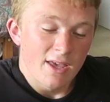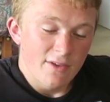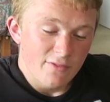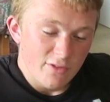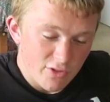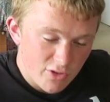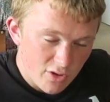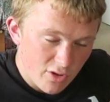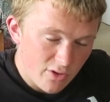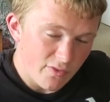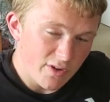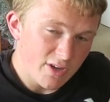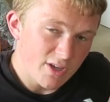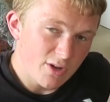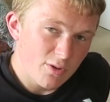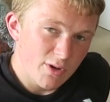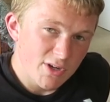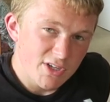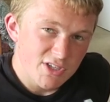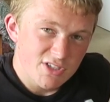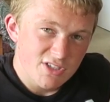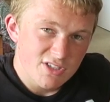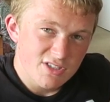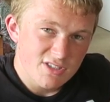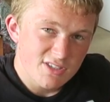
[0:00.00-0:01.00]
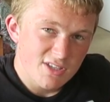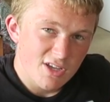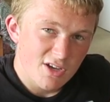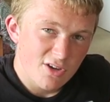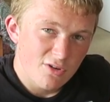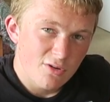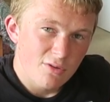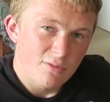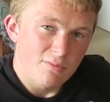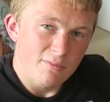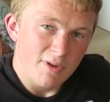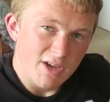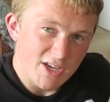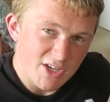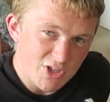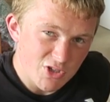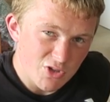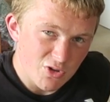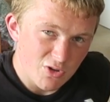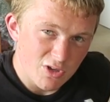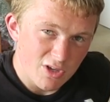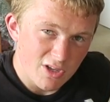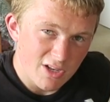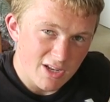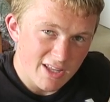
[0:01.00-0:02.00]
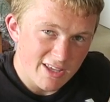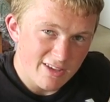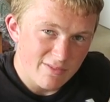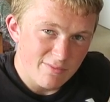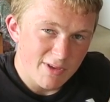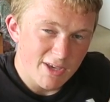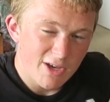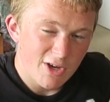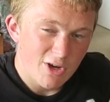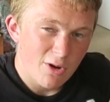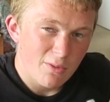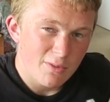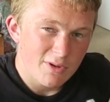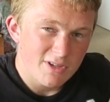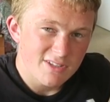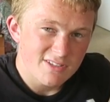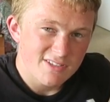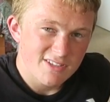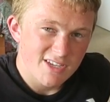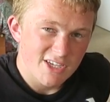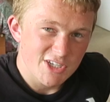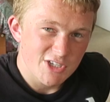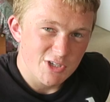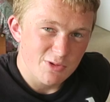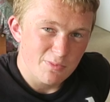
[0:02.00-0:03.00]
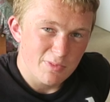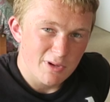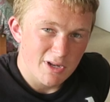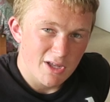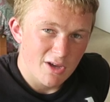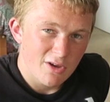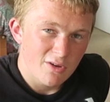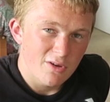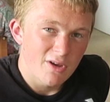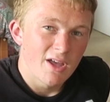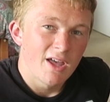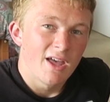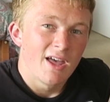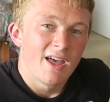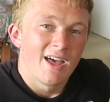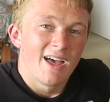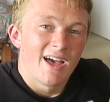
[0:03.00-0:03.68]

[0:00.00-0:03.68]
If you do have any questions though, make sure you leave me a comment in the section below,